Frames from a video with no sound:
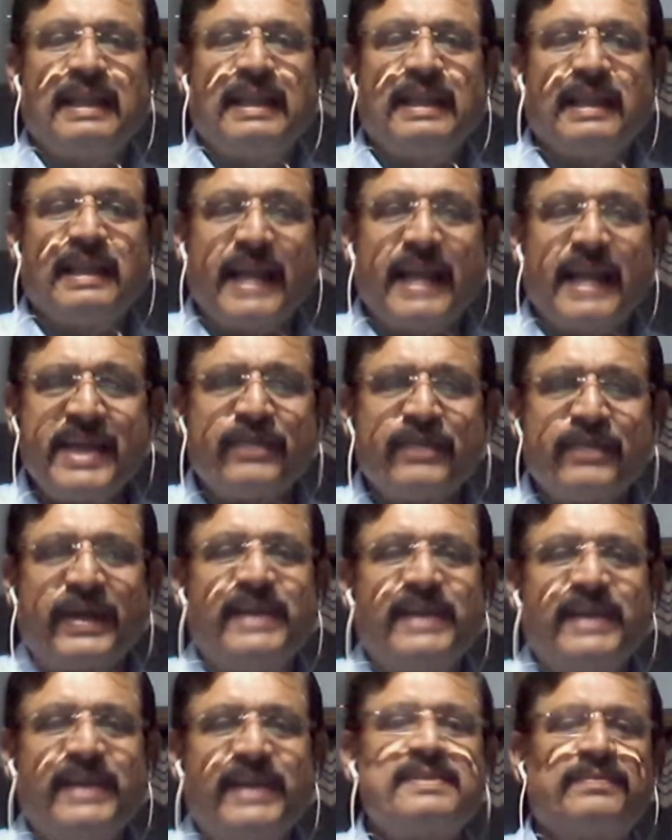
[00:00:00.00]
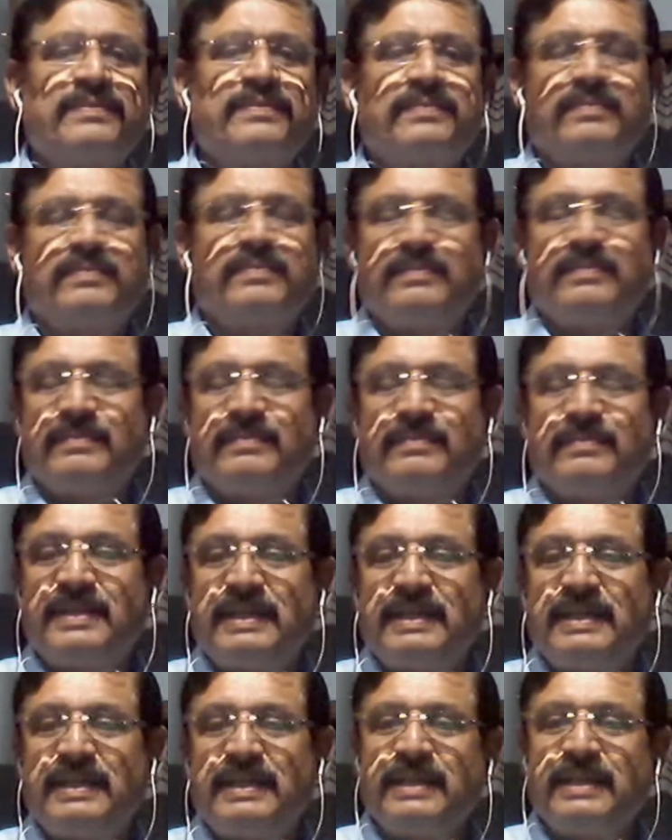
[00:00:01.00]
Likewise,
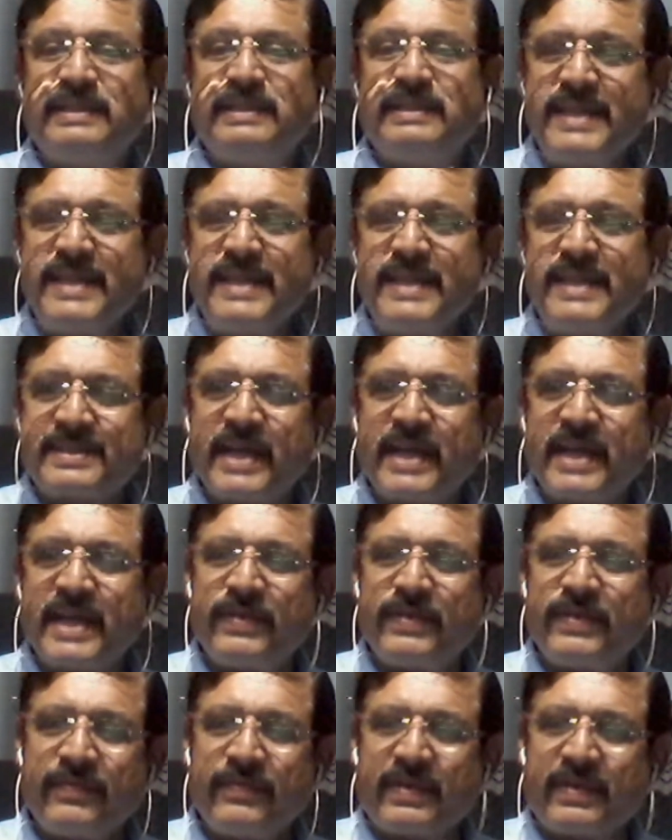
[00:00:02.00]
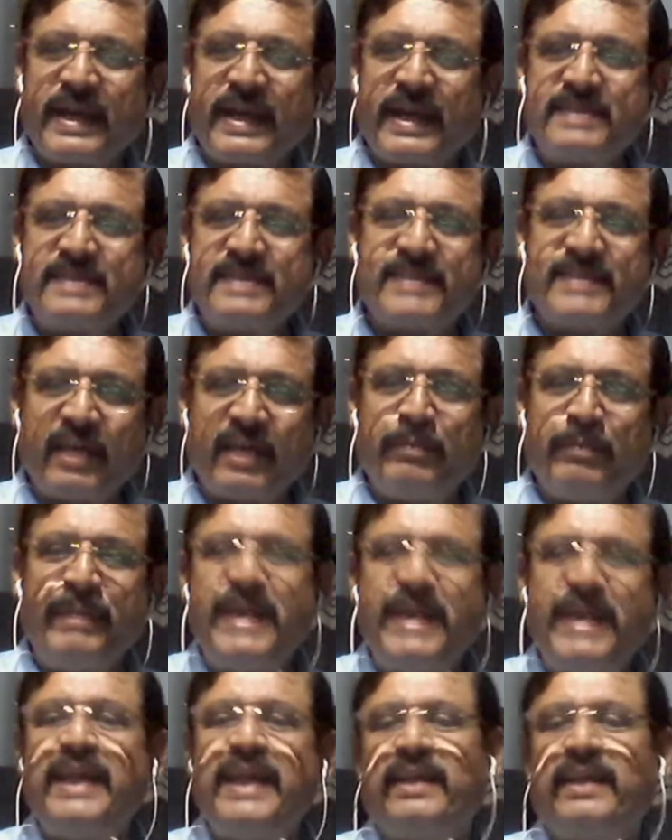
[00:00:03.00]
these type of rights have
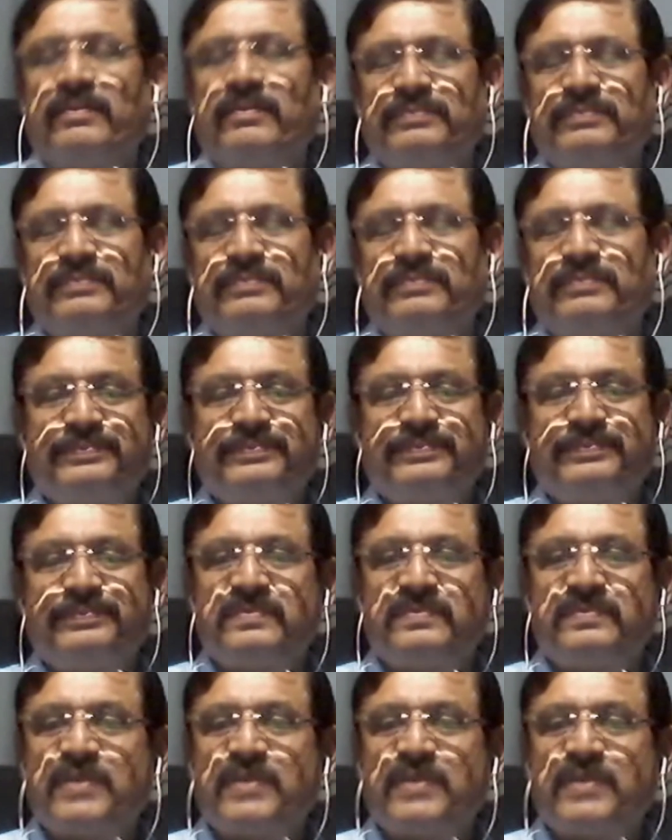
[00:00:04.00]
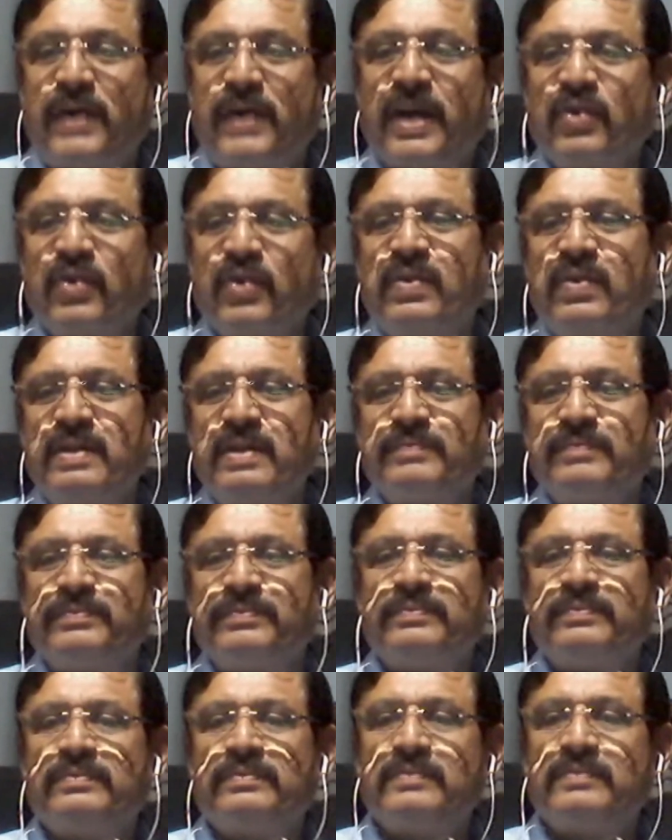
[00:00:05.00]
been followed,
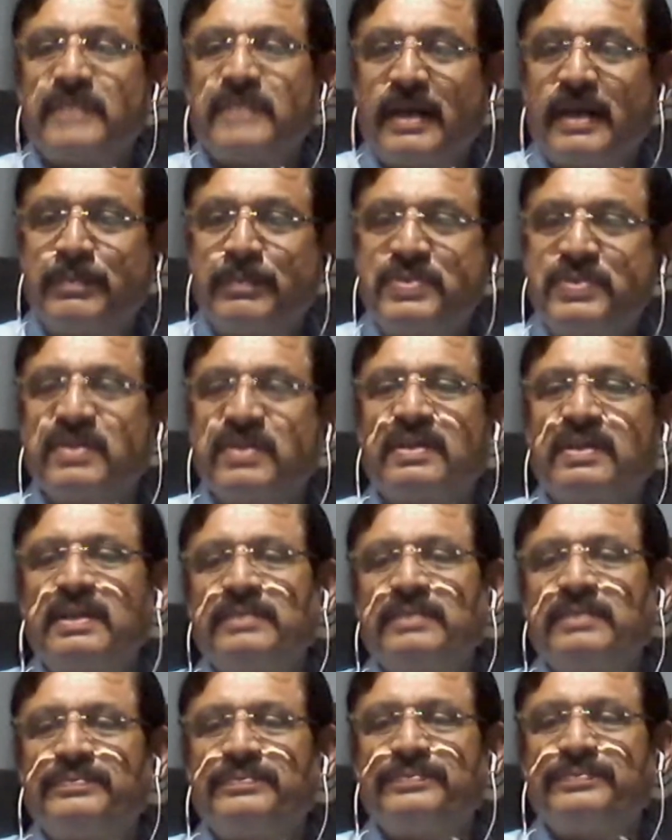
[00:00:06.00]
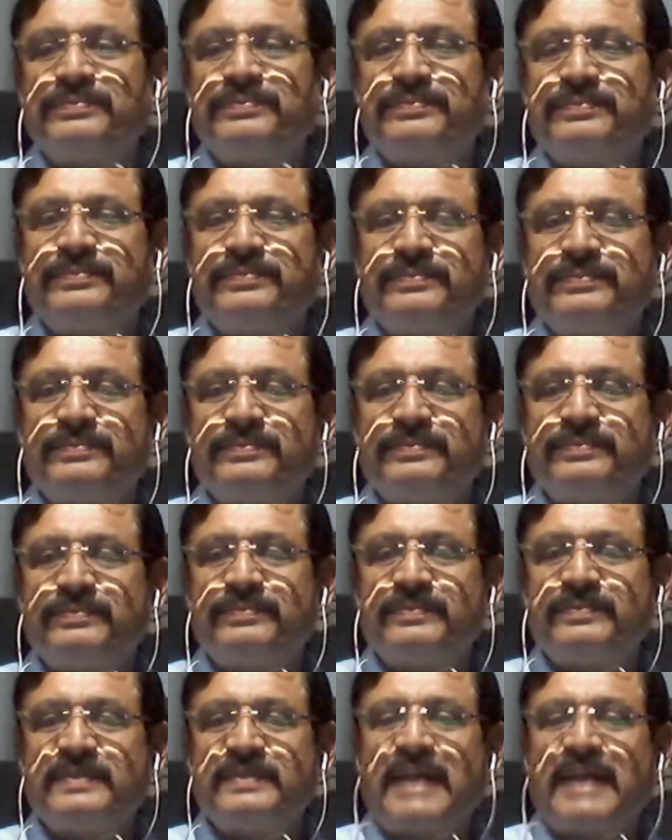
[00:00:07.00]
observed,
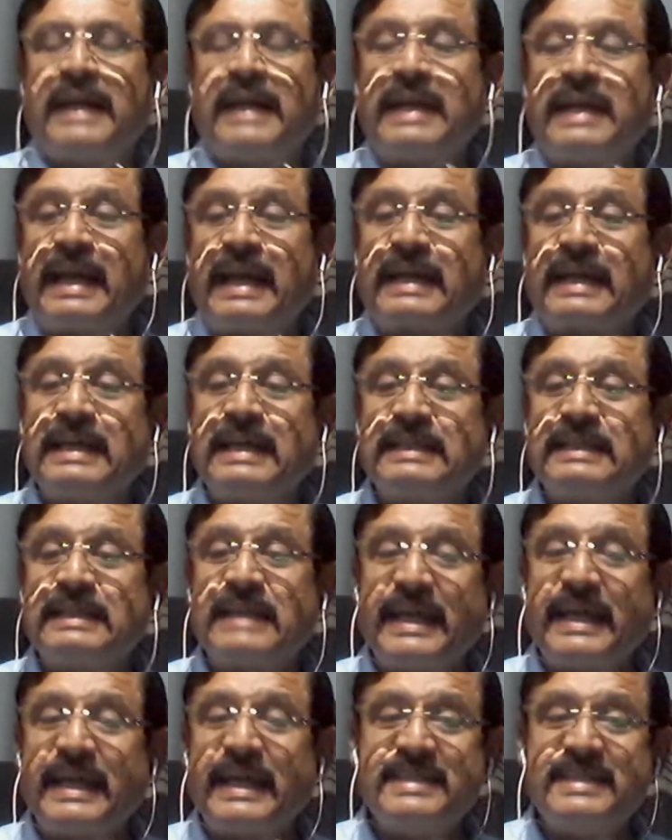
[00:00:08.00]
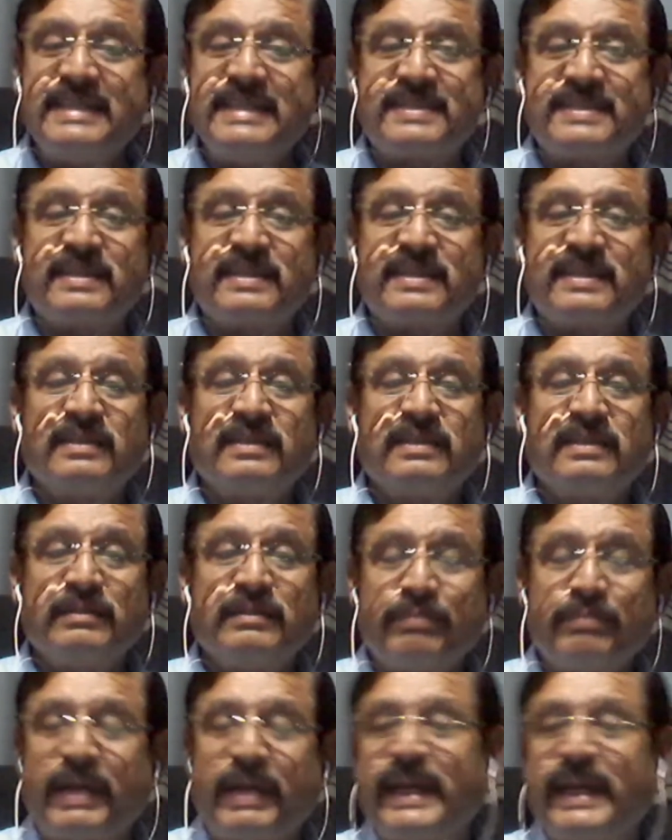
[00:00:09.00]
and recognized
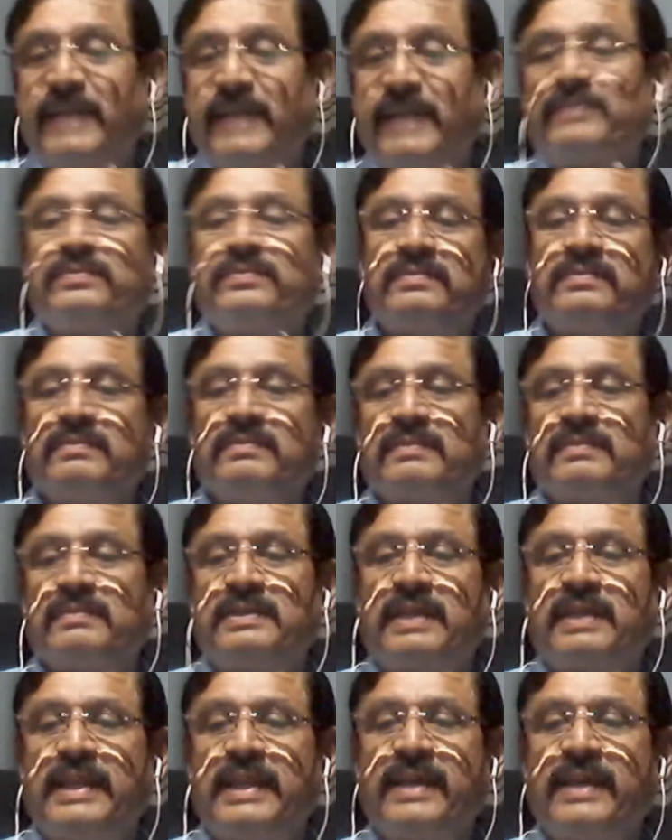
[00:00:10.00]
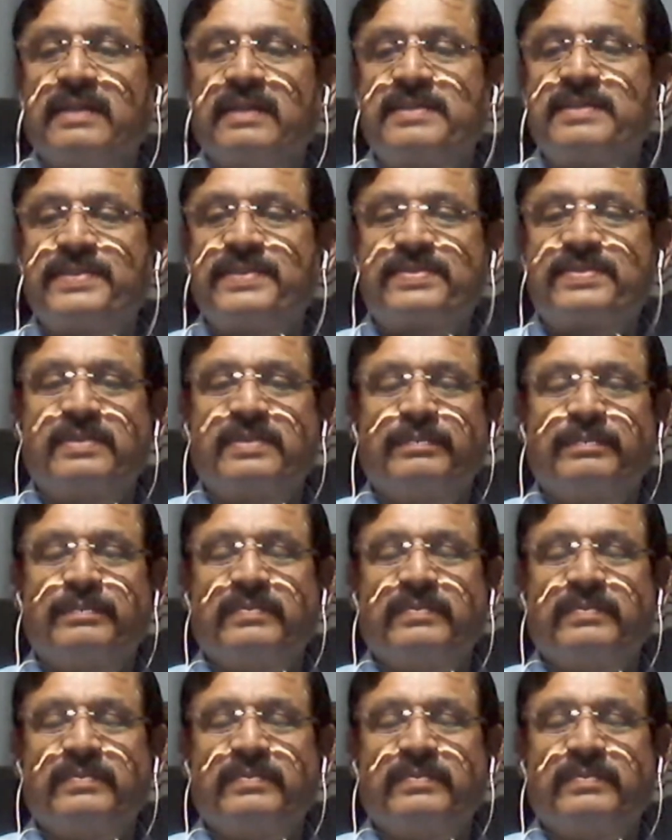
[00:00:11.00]
by the legal system.